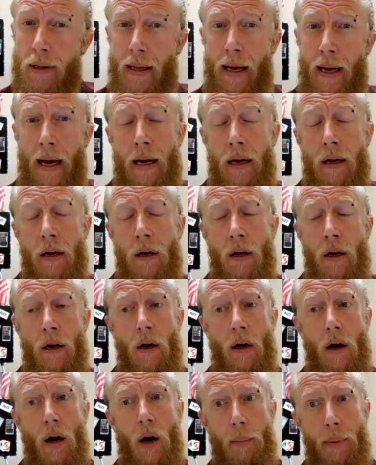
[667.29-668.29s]
that,
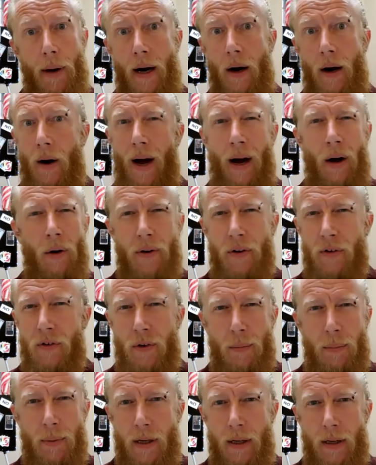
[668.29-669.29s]
about how could
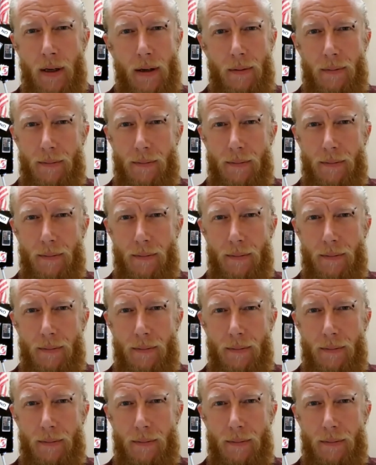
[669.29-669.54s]
you be,